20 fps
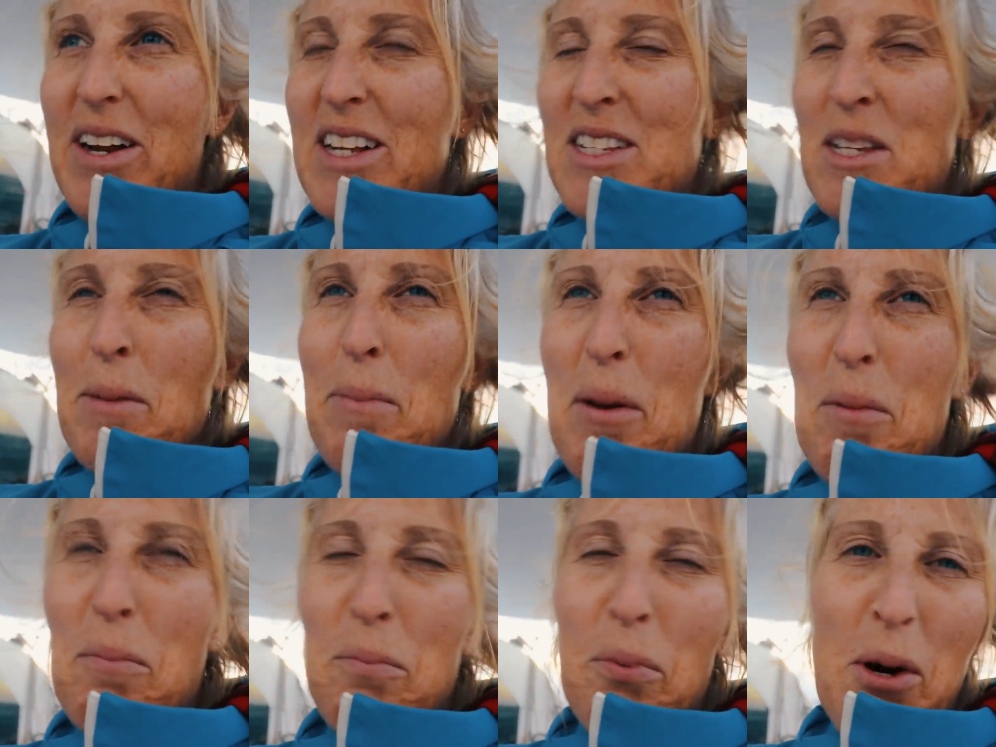it's a
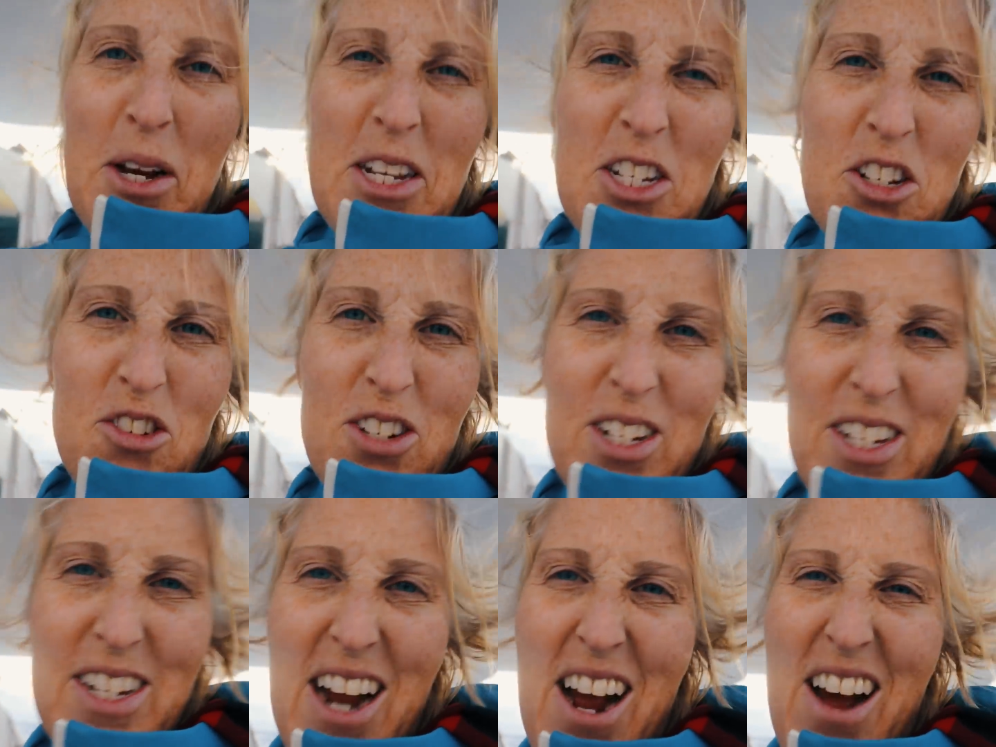bit
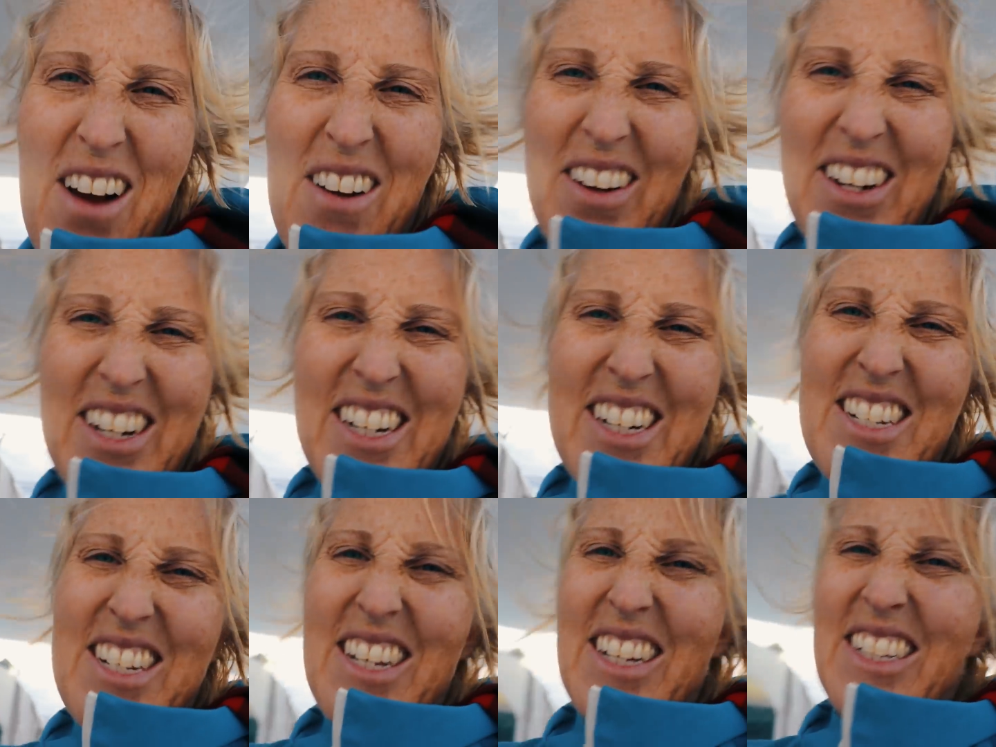boisterous now and
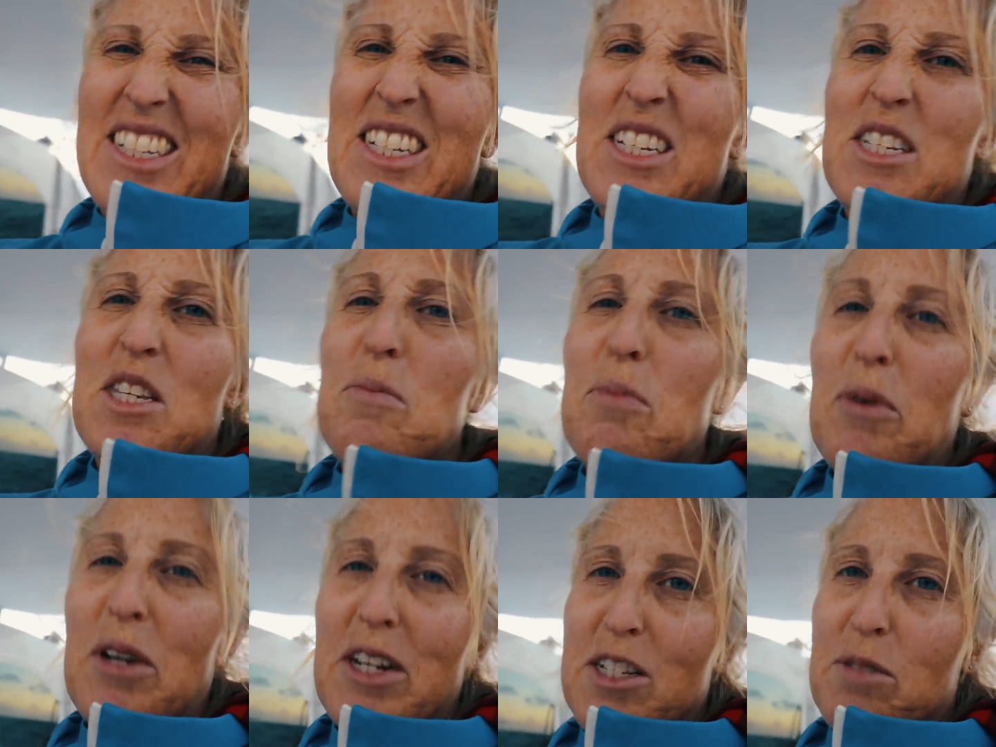he doesn't like to
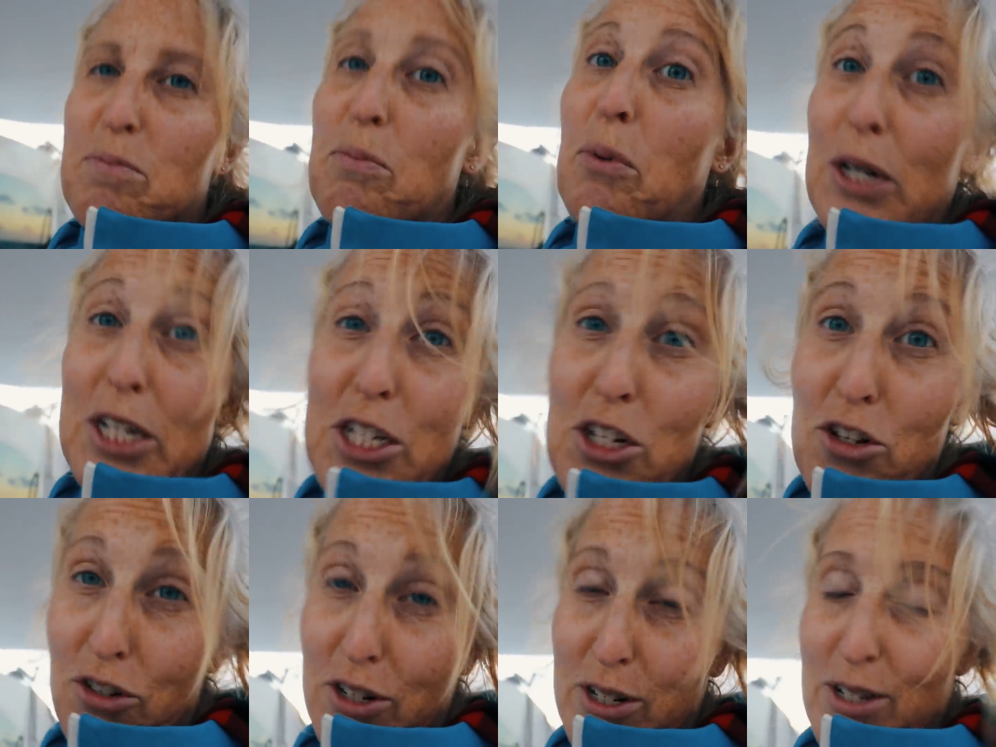sleep when it's
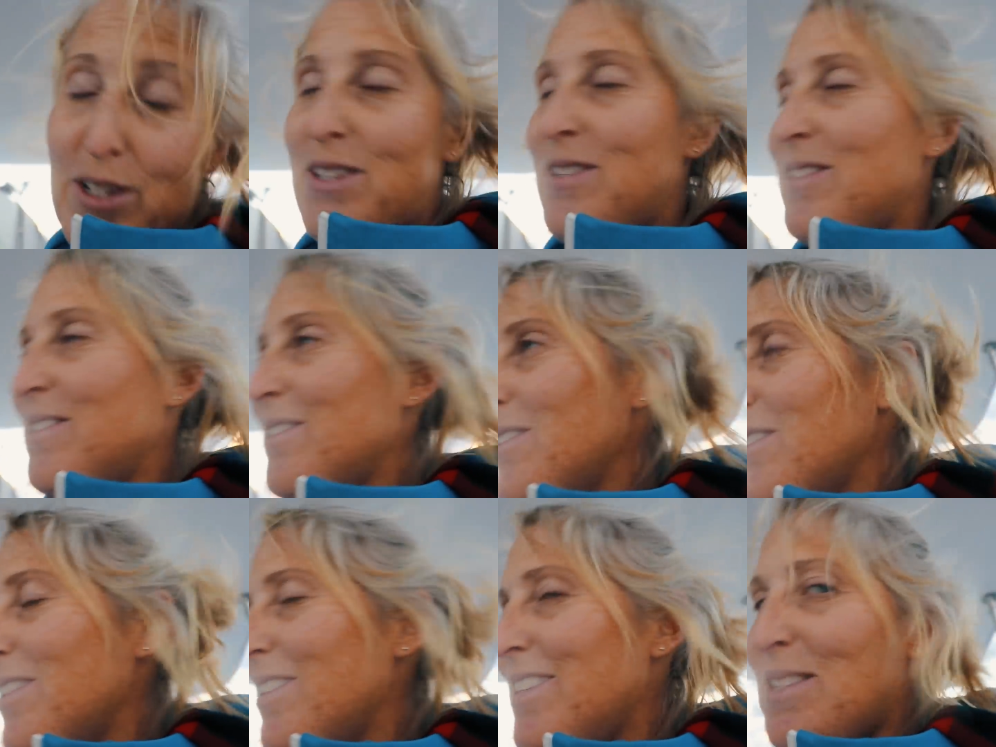boisterous.
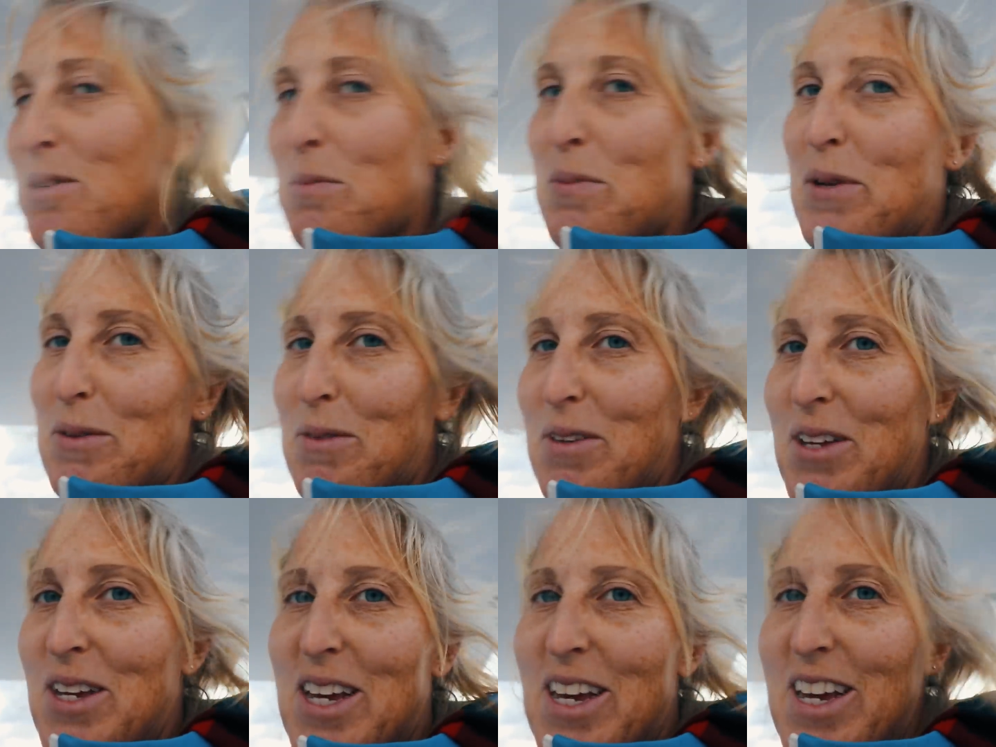He's a bit
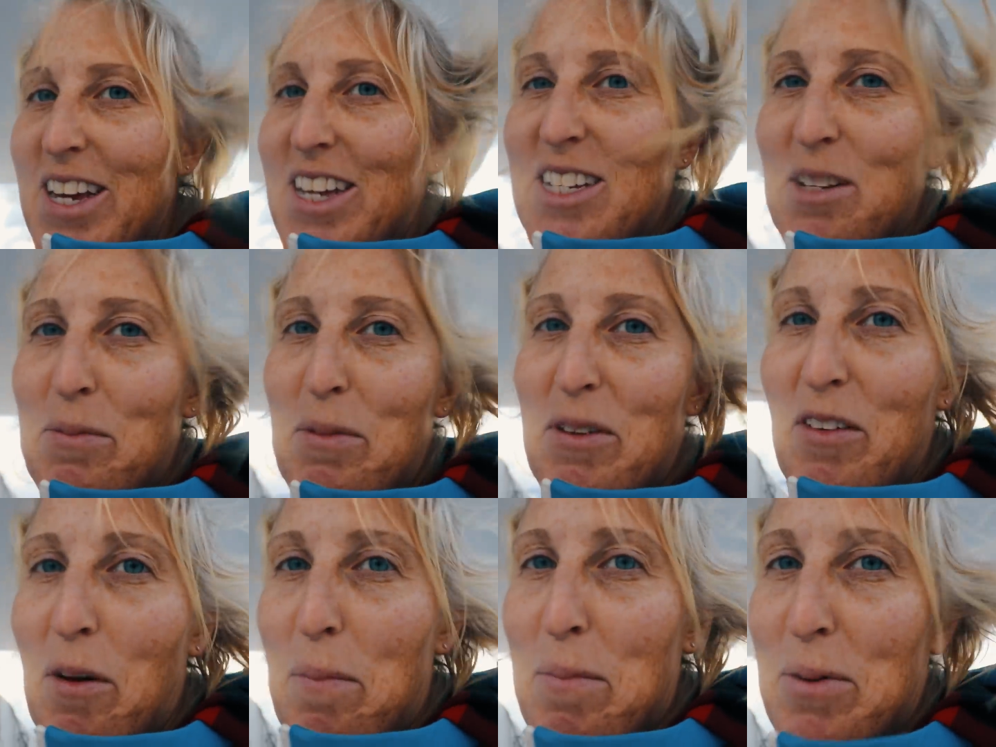
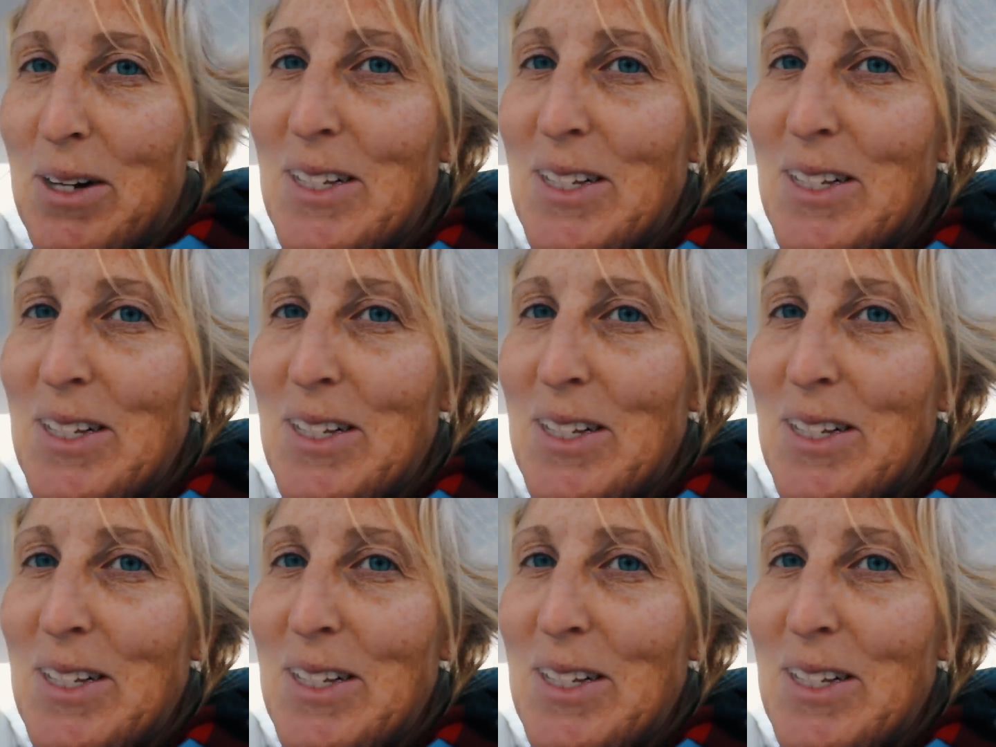of a